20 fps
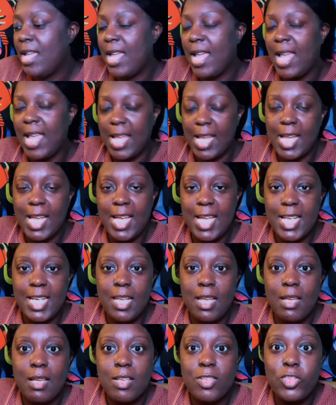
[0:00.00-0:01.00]

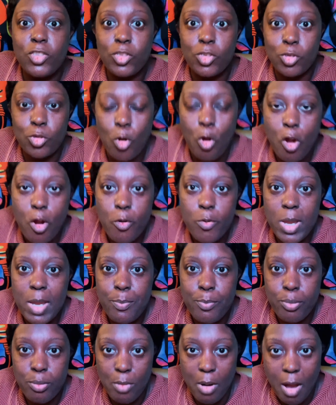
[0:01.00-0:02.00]
and
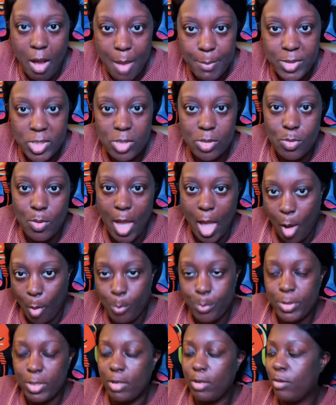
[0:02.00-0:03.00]
story prompts to
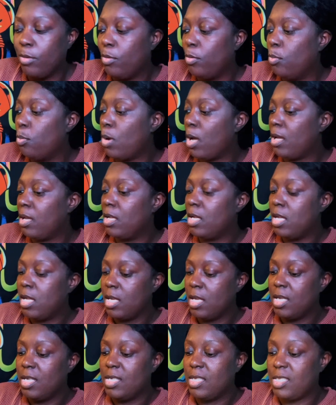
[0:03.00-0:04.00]
help you.
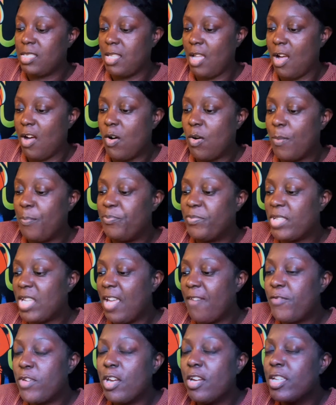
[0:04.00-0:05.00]
So
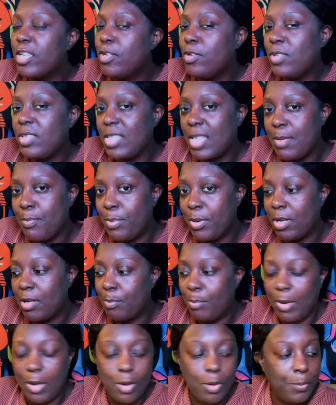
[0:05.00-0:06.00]
if you're using
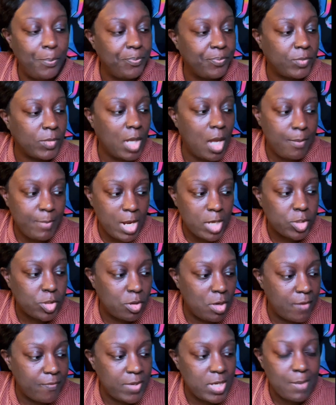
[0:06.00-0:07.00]
Bookbolt, I'm not
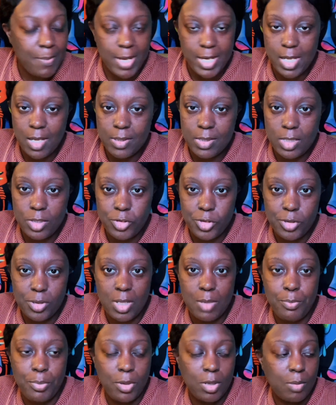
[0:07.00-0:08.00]
sure if anybody else is
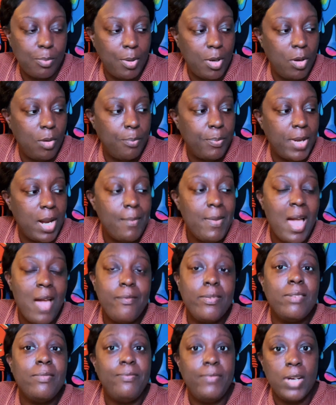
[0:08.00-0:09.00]
using Bookbolt, but I'm
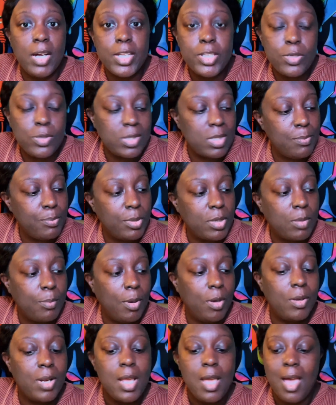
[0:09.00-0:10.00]
having fun using
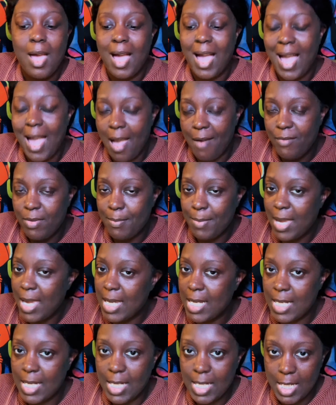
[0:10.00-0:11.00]
Bookbolt. I haven't
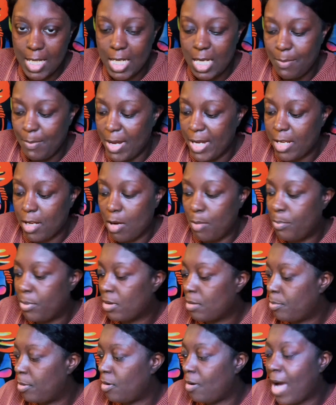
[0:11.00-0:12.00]
made any money on
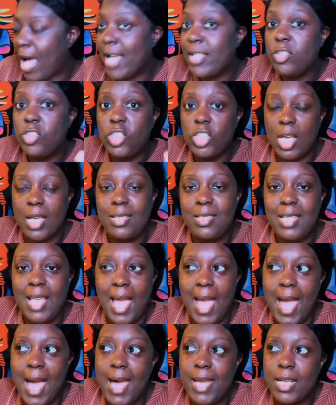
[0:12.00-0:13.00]
Bookbolt. I just
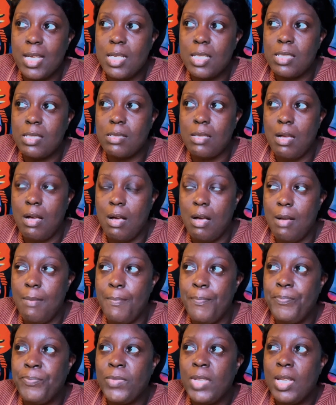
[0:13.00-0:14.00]
added some